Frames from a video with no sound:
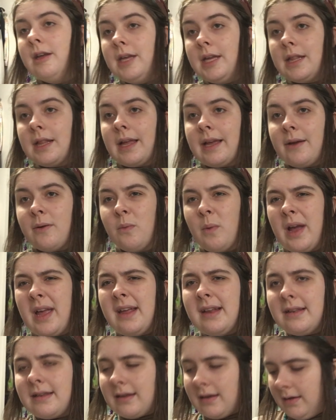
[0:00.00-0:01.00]
in like
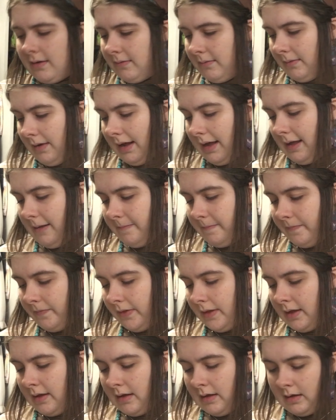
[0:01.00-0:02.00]
weight, right?
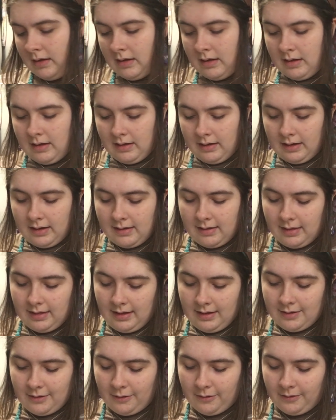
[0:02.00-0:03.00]
Because
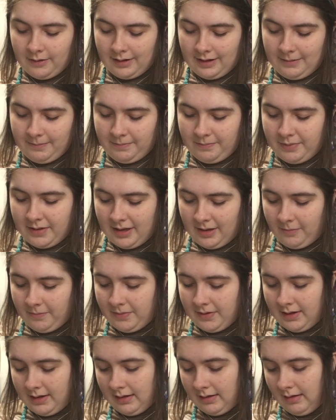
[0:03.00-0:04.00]
these are really big
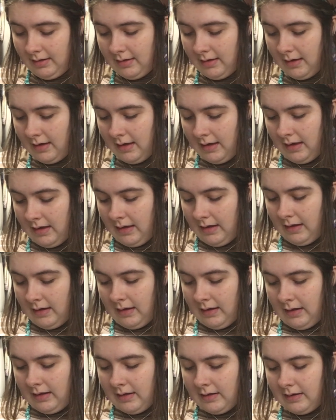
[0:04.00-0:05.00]
pins.
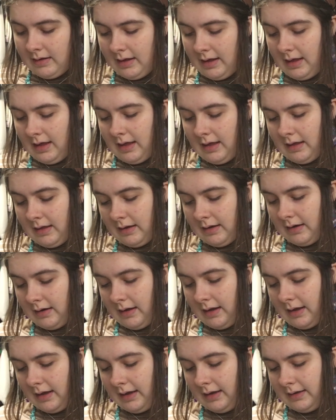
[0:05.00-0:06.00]
And
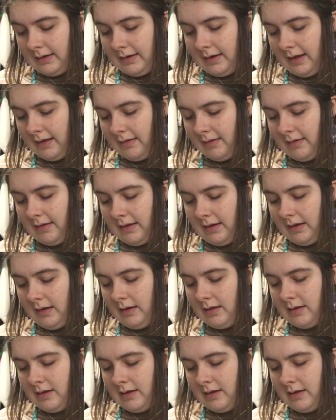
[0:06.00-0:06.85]
I tested